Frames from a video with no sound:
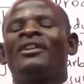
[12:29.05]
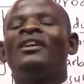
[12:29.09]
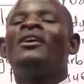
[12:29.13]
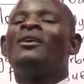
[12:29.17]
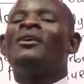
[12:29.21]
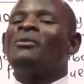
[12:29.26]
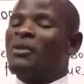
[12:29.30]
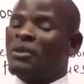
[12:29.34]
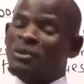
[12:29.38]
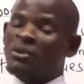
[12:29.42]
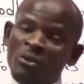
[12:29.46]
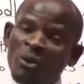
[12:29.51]

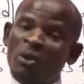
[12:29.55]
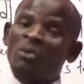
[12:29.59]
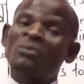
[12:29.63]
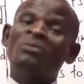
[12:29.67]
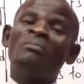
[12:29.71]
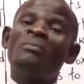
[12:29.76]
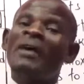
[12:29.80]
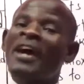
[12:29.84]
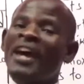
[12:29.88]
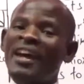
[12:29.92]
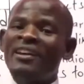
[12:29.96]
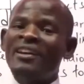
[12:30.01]
When you go to
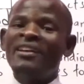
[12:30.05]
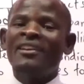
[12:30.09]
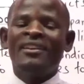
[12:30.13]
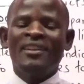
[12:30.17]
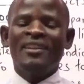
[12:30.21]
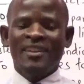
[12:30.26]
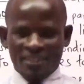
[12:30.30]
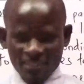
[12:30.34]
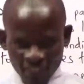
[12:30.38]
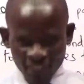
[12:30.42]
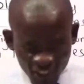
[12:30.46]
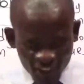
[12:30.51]
bed,
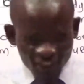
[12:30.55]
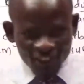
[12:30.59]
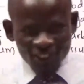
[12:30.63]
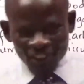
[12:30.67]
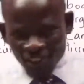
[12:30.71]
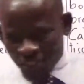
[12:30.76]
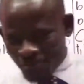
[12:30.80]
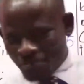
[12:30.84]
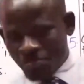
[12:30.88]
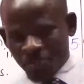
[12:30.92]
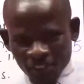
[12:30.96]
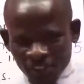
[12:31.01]
you're just
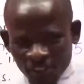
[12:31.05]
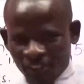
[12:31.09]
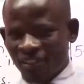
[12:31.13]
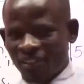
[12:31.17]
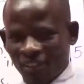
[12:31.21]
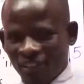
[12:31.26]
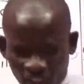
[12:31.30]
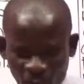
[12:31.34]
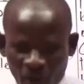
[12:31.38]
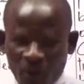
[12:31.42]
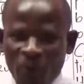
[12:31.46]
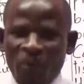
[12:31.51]
sleeping.
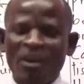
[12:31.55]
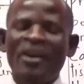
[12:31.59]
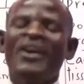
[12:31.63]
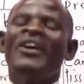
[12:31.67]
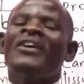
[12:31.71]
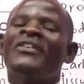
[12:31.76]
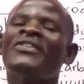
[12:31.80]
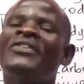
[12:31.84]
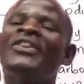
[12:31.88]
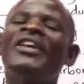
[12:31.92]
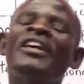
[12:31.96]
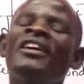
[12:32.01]
Now,
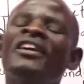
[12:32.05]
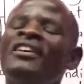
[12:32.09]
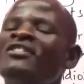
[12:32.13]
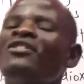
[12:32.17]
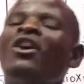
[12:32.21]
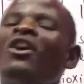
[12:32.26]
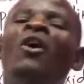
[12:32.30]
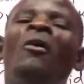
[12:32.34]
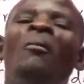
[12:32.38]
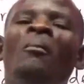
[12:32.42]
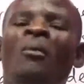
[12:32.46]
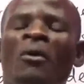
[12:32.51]
these
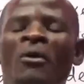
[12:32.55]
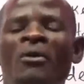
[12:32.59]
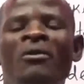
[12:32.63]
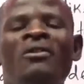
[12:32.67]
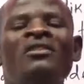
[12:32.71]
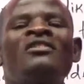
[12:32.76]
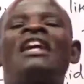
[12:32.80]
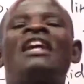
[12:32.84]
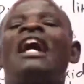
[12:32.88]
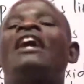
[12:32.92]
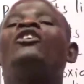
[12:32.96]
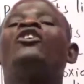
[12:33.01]
hormones
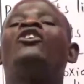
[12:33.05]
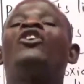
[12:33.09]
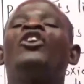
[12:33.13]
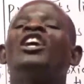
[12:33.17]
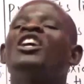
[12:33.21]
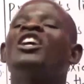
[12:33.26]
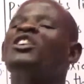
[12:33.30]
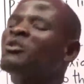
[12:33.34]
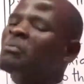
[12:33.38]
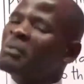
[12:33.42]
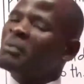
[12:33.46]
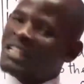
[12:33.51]
are
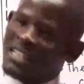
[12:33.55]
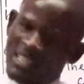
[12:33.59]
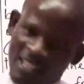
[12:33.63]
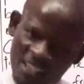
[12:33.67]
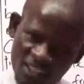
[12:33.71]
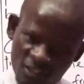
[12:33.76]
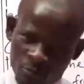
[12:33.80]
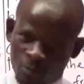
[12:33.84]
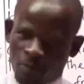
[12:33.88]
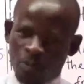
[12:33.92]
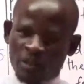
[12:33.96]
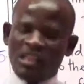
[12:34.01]
going to be
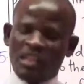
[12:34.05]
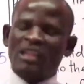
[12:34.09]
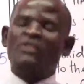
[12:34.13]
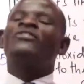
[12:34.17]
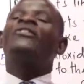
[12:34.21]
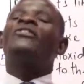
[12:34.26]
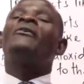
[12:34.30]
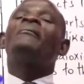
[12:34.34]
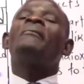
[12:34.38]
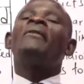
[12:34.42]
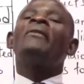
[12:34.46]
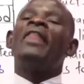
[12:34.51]
transported
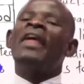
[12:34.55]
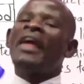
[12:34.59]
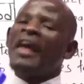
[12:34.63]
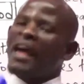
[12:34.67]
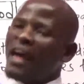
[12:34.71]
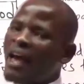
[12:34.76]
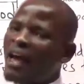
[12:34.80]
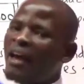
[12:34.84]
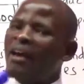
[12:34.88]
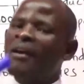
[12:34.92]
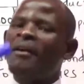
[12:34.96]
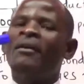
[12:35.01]
from
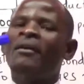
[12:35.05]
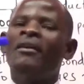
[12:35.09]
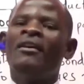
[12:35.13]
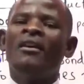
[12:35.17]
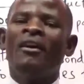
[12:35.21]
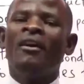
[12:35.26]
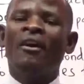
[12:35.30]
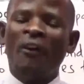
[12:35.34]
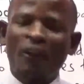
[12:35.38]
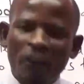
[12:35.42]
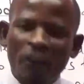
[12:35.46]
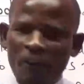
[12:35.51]
their
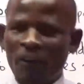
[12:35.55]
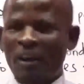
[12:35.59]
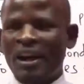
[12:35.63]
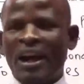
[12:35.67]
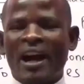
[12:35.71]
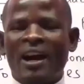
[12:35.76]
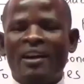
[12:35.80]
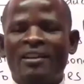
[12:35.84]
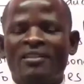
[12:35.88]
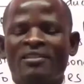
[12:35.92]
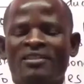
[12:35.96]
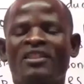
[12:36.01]

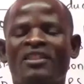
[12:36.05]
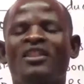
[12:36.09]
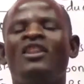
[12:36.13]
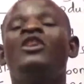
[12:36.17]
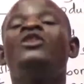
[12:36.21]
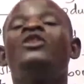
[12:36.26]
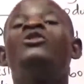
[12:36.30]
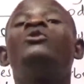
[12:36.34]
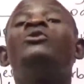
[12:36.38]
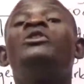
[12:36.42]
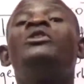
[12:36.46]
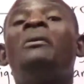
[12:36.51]
organs
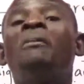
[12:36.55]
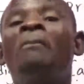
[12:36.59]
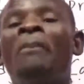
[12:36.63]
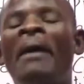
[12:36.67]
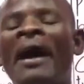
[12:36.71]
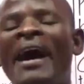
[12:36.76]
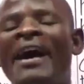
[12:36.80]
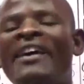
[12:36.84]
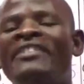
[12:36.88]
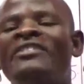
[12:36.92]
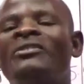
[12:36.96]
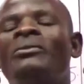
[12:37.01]
to the
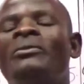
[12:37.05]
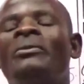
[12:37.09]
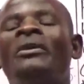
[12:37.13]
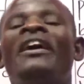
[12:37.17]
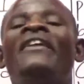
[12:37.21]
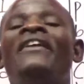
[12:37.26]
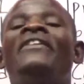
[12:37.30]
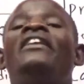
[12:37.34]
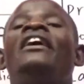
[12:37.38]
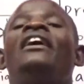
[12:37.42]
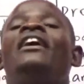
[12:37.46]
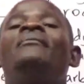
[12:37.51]
parts where
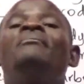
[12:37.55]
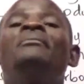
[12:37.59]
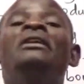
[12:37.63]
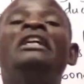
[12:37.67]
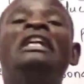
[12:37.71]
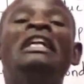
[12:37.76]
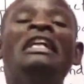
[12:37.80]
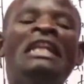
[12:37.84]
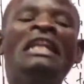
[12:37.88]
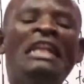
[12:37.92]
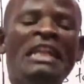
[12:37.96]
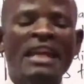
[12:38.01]
they are
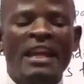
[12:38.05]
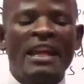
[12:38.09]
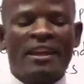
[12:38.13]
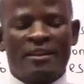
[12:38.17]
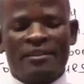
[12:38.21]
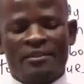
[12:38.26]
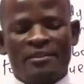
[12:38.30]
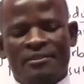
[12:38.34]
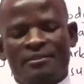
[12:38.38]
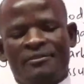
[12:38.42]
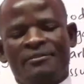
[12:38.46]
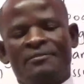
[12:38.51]
being
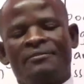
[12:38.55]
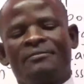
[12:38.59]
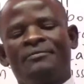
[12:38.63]
needed.